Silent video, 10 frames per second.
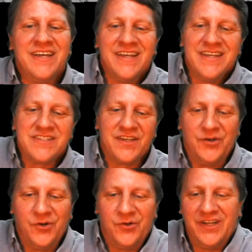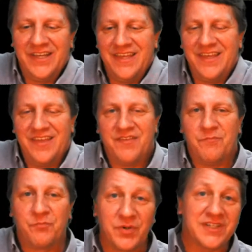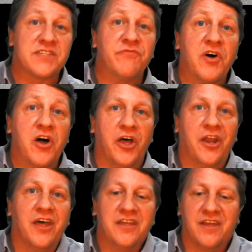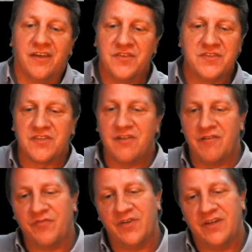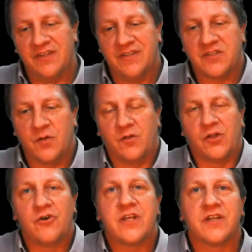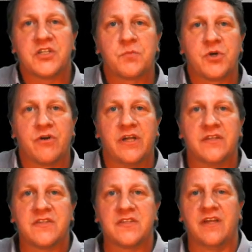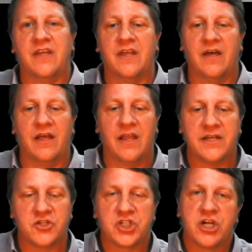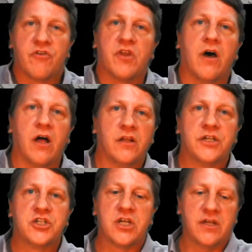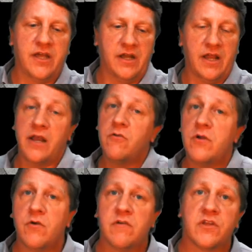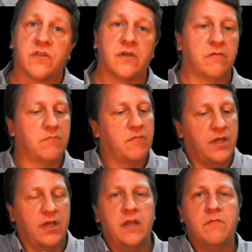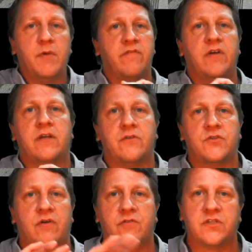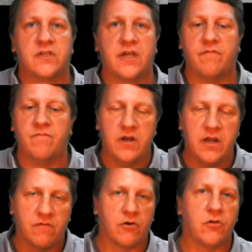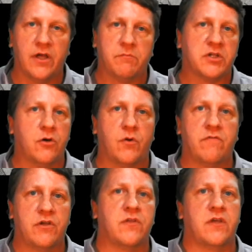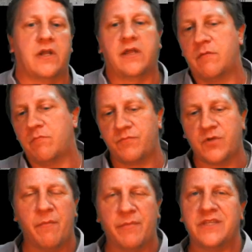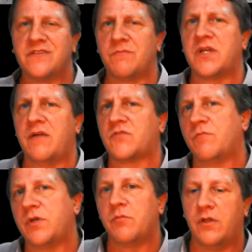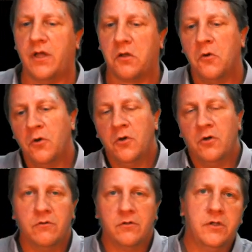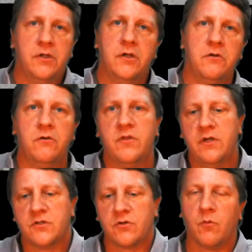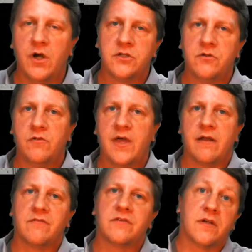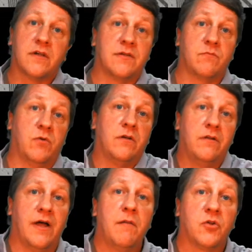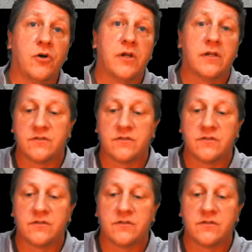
So, but it's fun. You know, this is all fun. This is a learning experience, and I like to share the knowledge. And I don't know everything. Any of my videos you ever see, I've never claimed to know everything, and I get comments sometimes from people like, oh, you need to do this, or why'd you do that? And it's because, well, I'm learning.